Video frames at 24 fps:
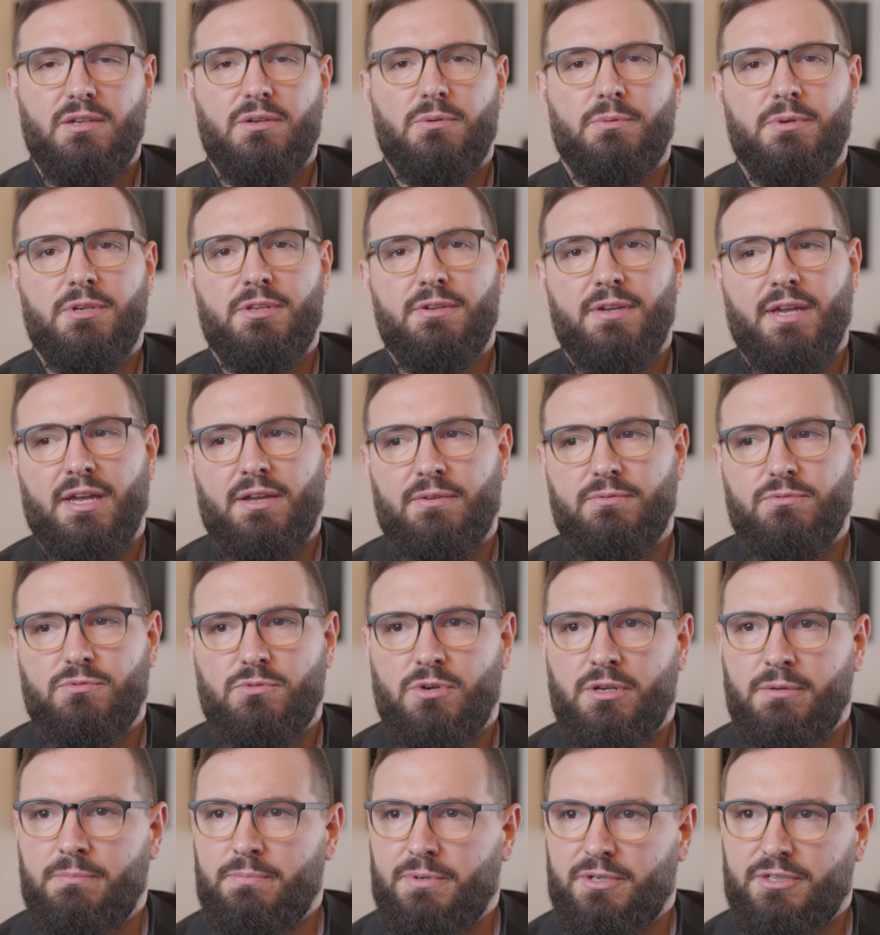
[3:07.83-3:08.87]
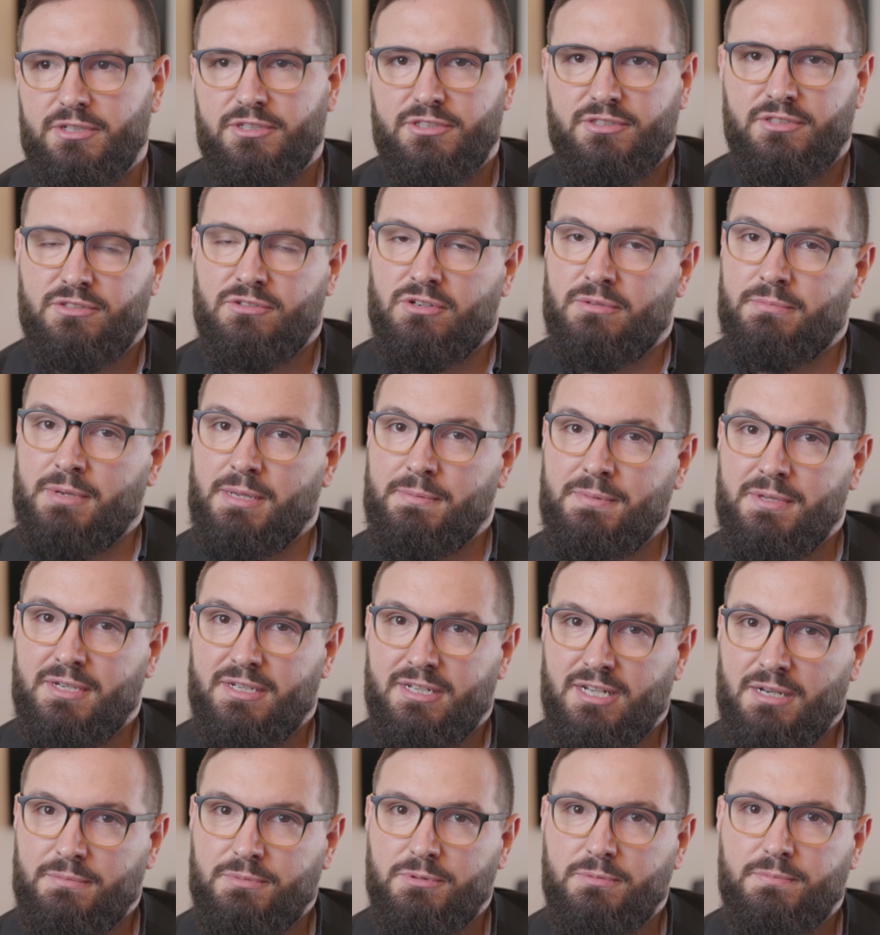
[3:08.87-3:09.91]
When you have one person or maybe a
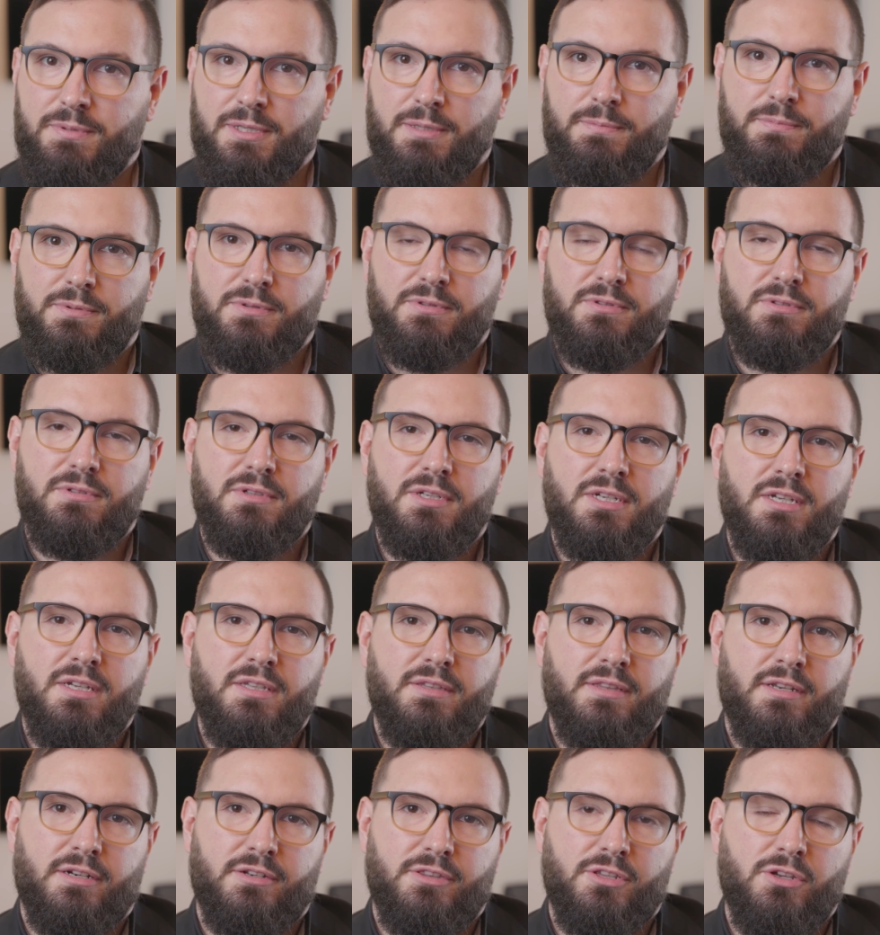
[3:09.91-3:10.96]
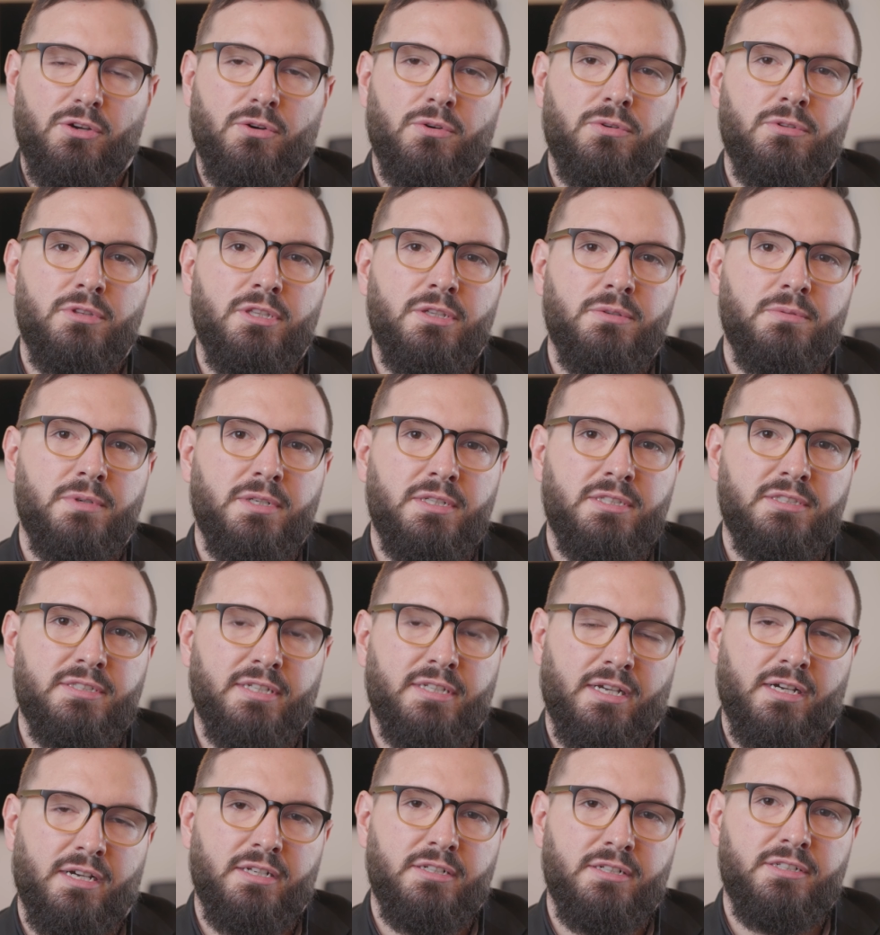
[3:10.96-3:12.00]
couple people that are the only ones
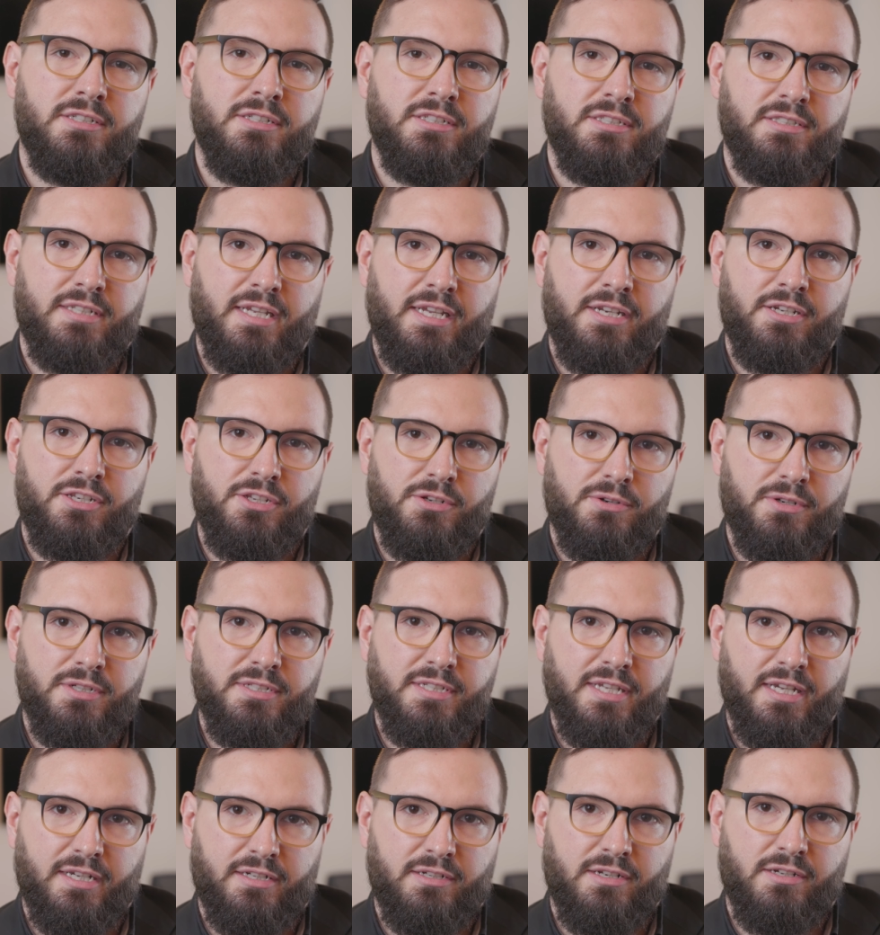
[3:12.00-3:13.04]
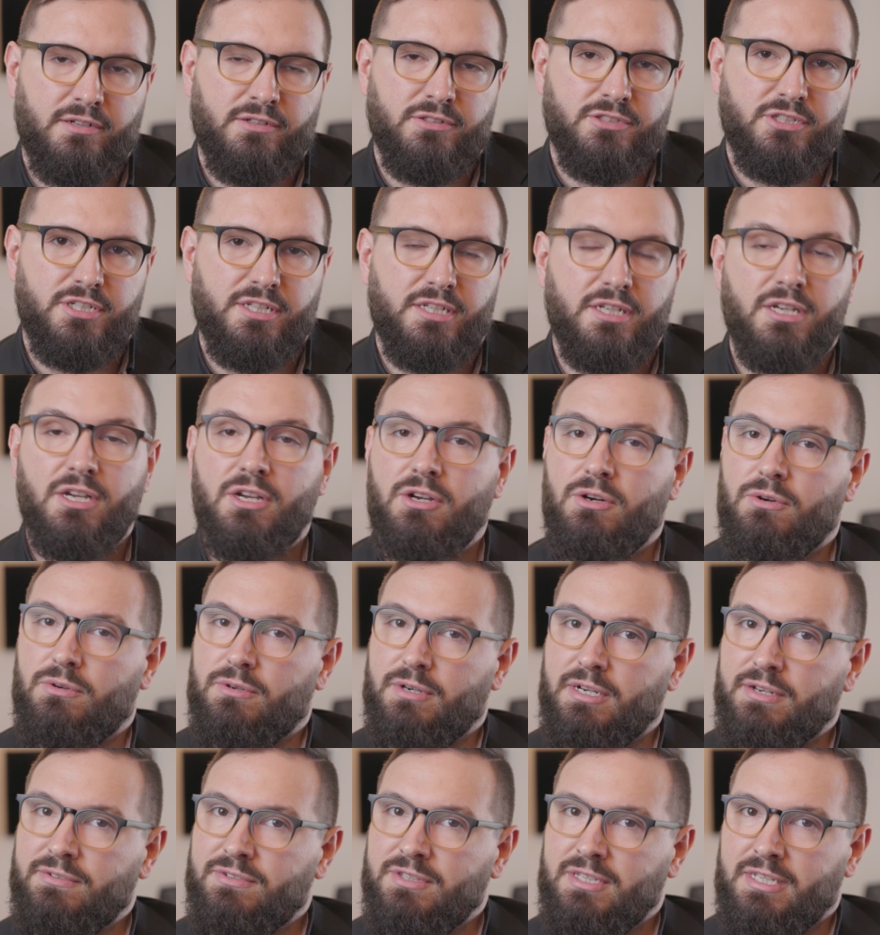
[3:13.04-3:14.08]
that understand your technology or
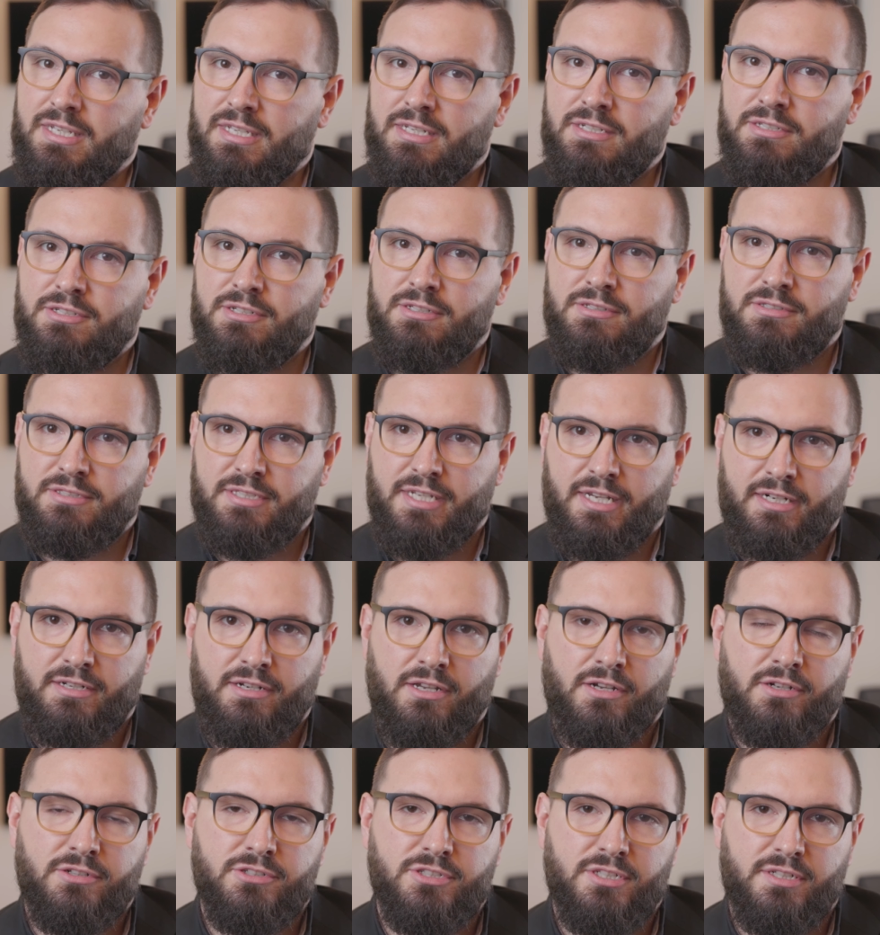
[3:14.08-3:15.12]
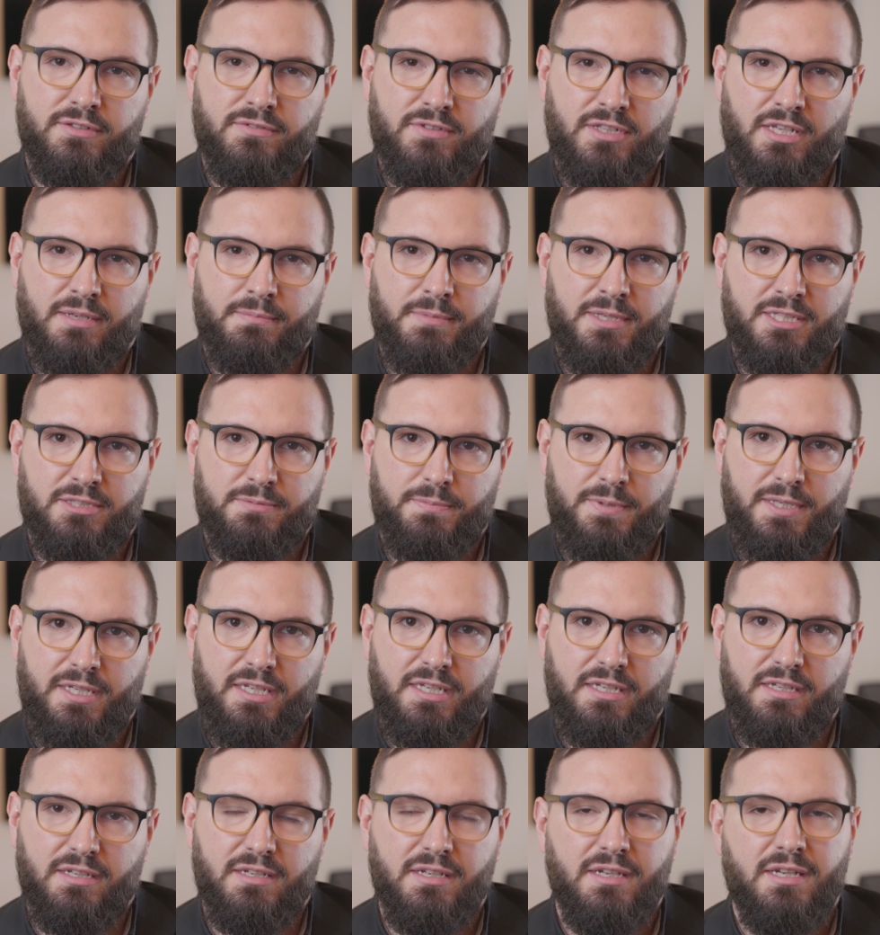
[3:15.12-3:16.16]
even the internal technology of the
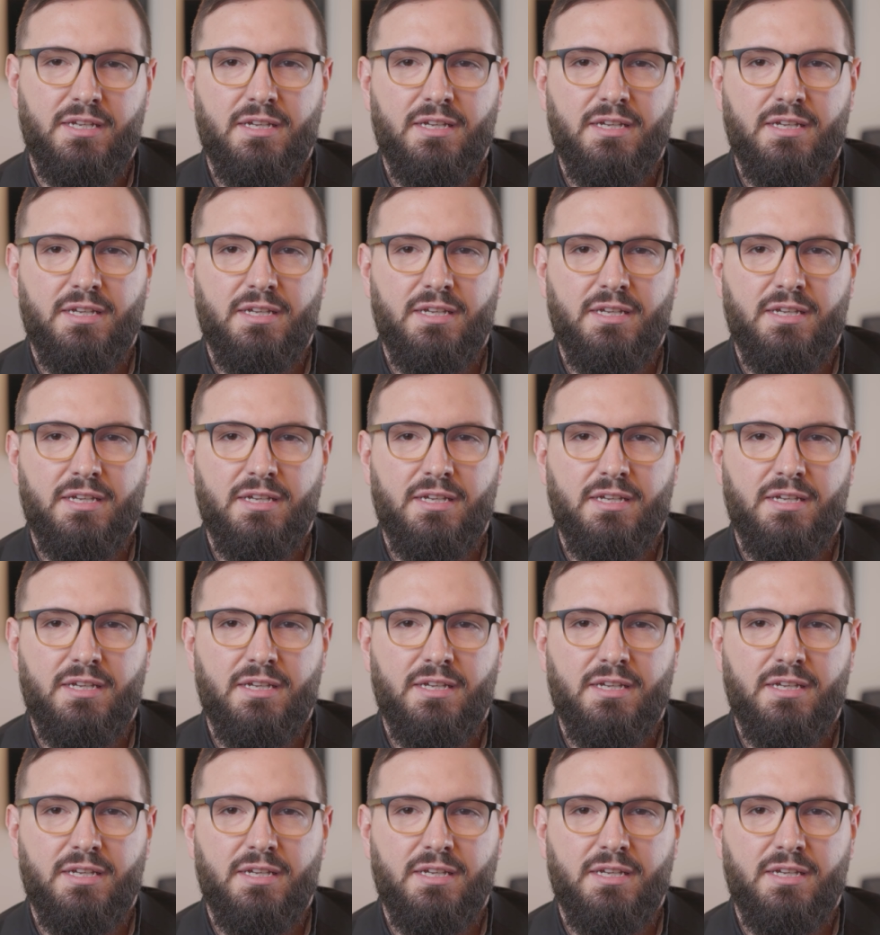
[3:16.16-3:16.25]
MSP,